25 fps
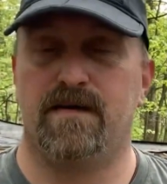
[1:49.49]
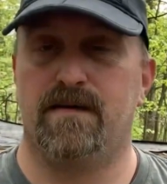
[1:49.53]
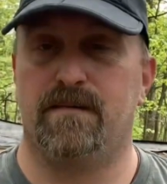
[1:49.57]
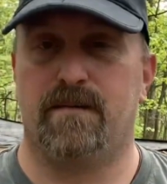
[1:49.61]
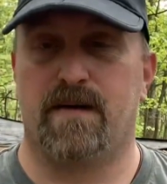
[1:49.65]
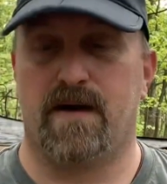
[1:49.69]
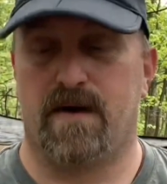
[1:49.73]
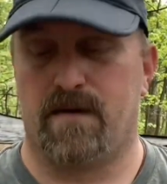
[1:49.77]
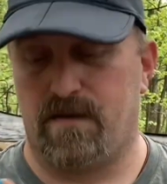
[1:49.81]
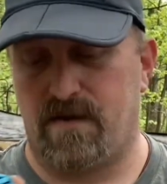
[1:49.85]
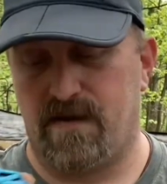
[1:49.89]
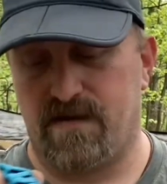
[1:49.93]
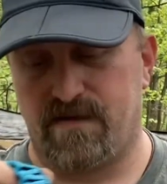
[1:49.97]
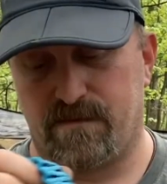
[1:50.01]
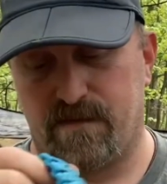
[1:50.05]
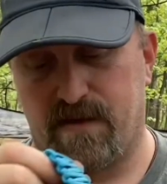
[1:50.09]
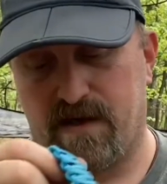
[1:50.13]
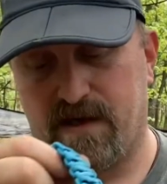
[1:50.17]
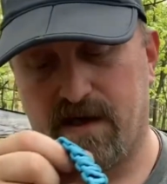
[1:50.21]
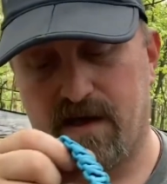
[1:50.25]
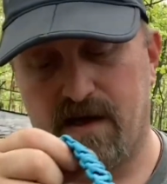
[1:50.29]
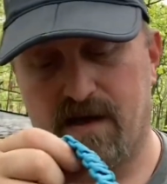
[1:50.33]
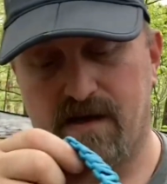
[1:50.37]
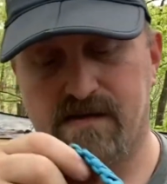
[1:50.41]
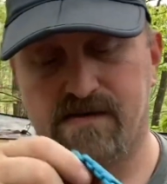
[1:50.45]
Bear with me,
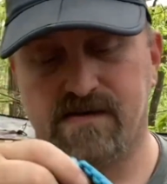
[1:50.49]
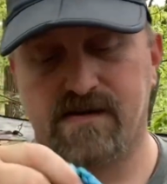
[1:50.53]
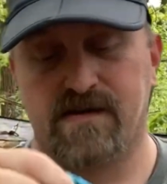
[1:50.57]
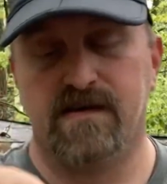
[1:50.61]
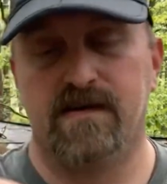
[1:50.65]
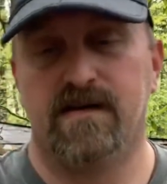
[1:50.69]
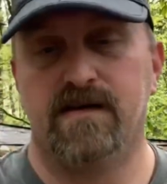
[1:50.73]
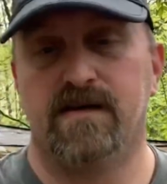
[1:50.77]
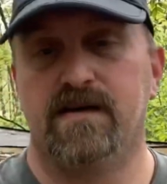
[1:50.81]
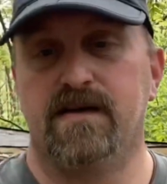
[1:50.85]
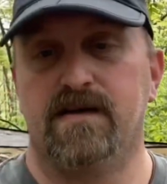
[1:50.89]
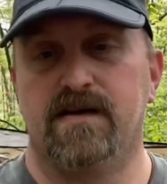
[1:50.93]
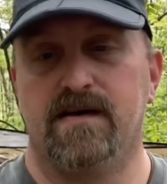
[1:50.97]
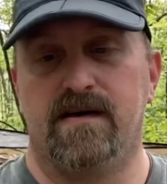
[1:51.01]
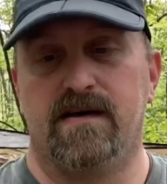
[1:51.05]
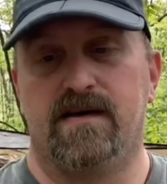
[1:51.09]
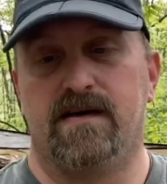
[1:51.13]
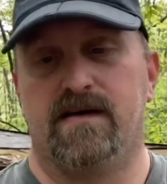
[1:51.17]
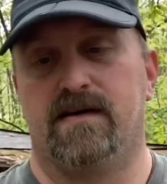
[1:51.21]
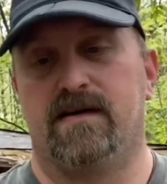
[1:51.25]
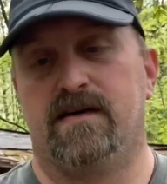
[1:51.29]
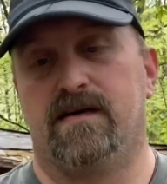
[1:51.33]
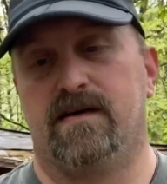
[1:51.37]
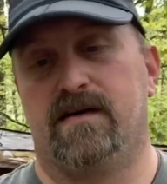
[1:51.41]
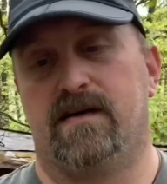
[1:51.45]
guys.
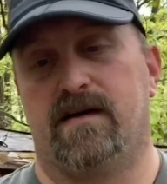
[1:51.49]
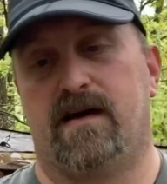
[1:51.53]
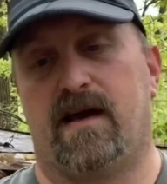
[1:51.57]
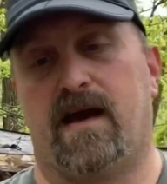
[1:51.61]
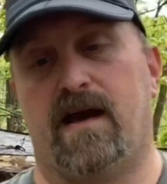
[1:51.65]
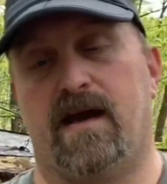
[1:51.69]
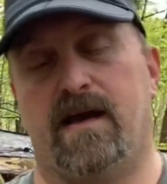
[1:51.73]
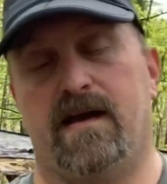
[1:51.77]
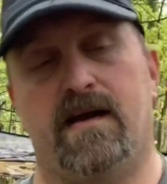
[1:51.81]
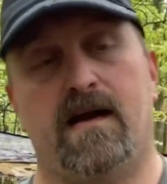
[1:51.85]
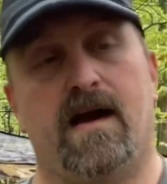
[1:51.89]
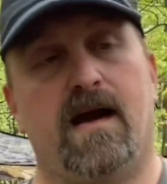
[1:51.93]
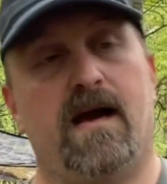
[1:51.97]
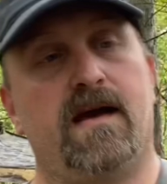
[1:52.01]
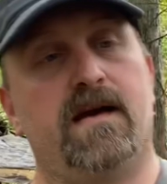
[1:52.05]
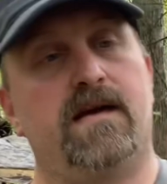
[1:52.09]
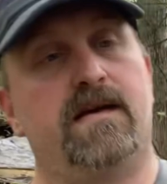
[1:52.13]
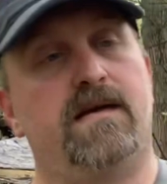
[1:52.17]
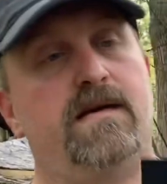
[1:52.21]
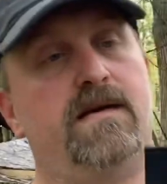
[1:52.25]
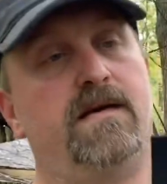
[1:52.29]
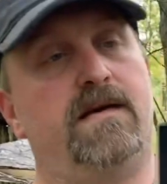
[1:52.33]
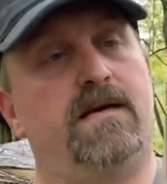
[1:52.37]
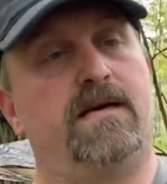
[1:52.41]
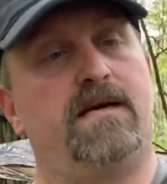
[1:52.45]
And
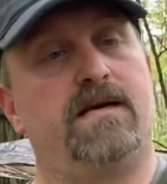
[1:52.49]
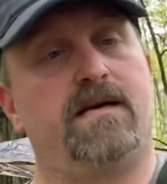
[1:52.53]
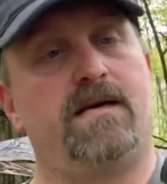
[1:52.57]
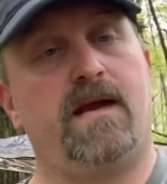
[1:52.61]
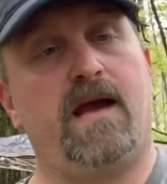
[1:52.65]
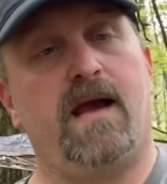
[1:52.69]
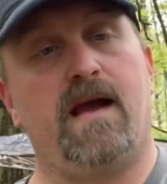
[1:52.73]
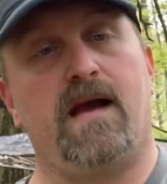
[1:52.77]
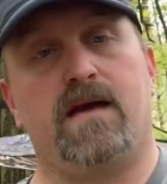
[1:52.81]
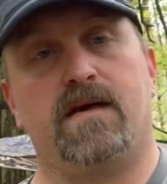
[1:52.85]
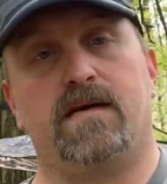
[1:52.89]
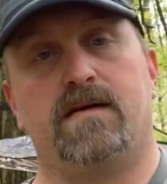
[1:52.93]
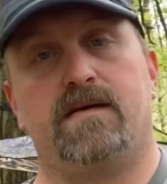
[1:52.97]
yeah,